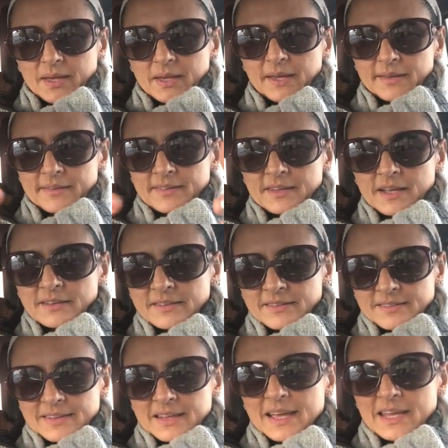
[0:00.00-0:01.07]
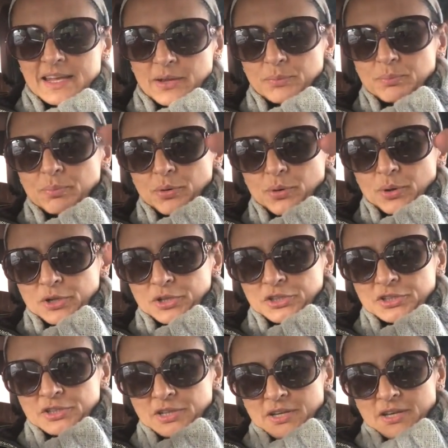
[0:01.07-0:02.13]
It's not the slide out
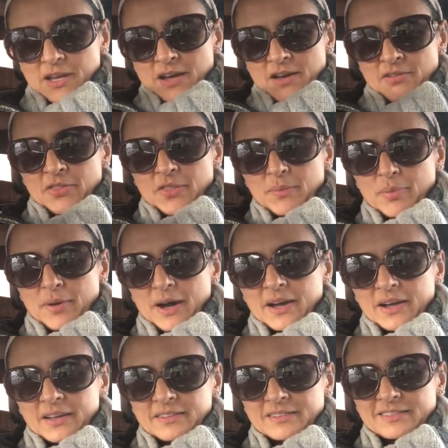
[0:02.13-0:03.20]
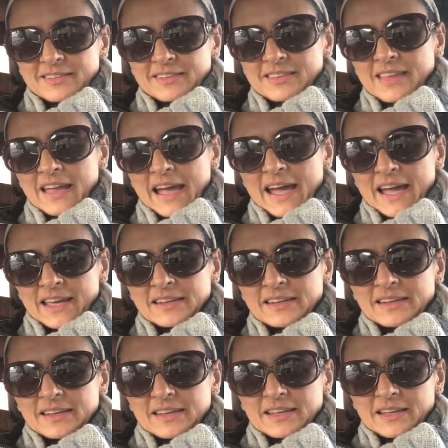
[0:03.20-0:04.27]
portion of the bus that
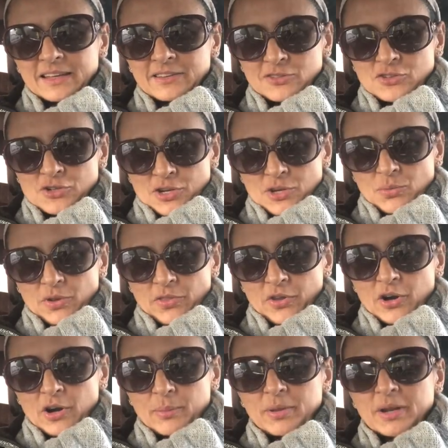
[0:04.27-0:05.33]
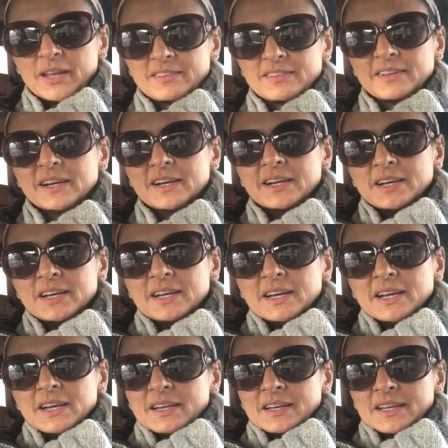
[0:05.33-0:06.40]
is dirty where the carpet is.
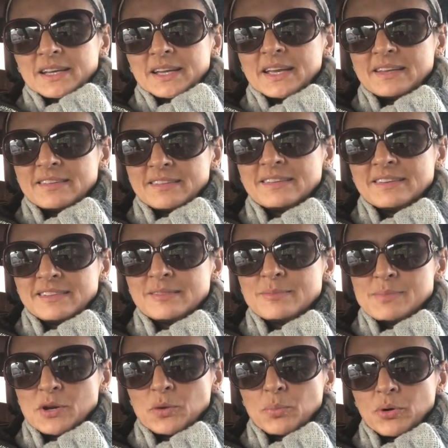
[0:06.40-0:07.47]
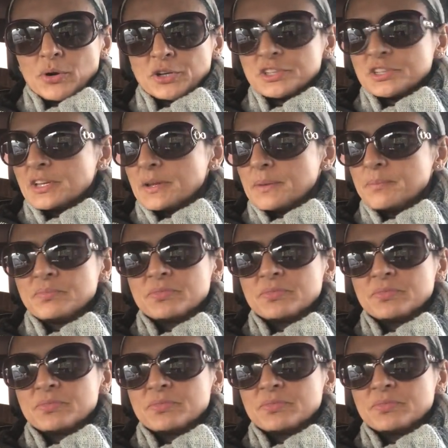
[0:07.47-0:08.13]
It's this middle portion.